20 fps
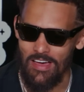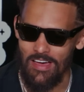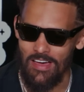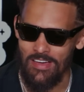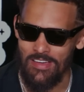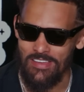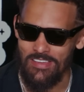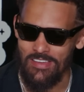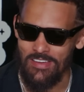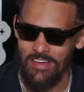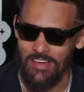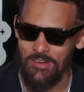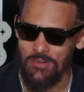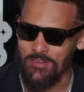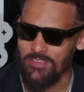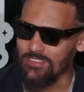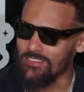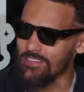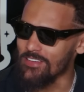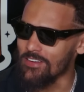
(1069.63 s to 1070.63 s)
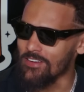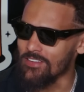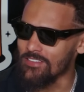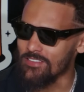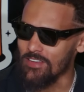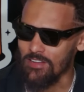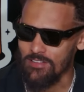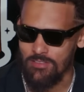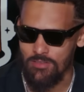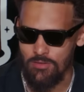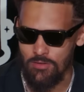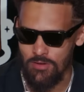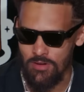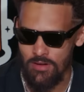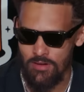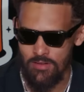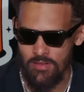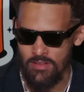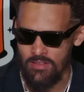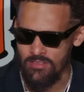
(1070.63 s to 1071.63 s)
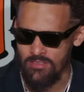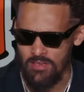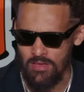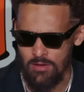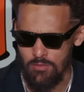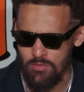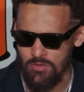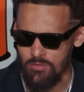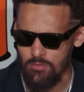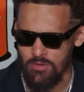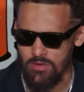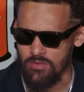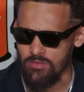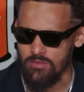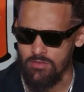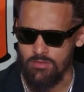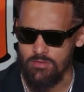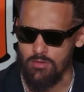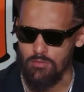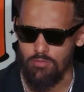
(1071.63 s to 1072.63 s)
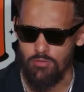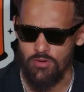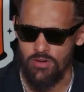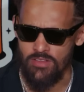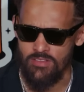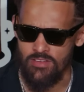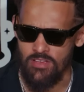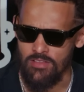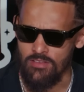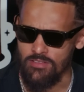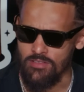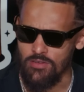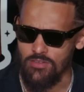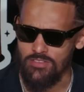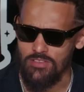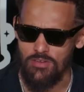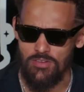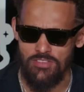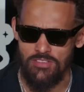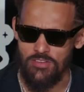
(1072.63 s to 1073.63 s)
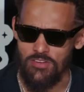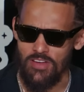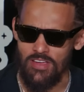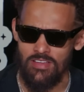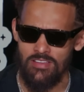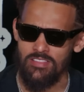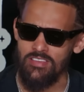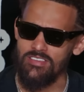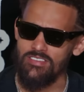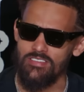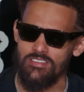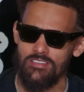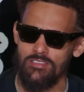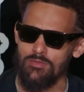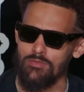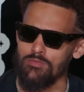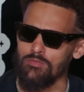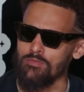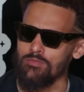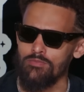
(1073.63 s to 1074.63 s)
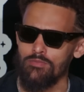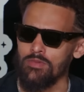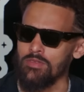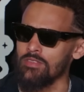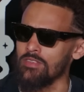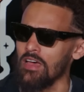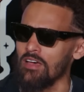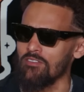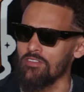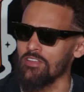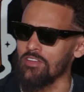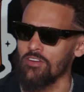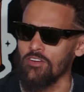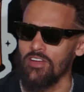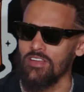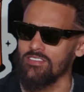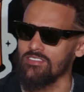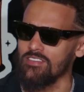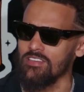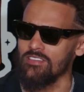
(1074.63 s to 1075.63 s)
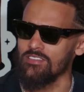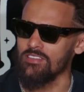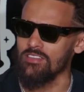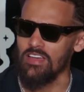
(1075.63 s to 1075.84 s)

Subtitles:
I always see her and talk to her anytime we can support each other. So it's always great. Alicia's been having a great season.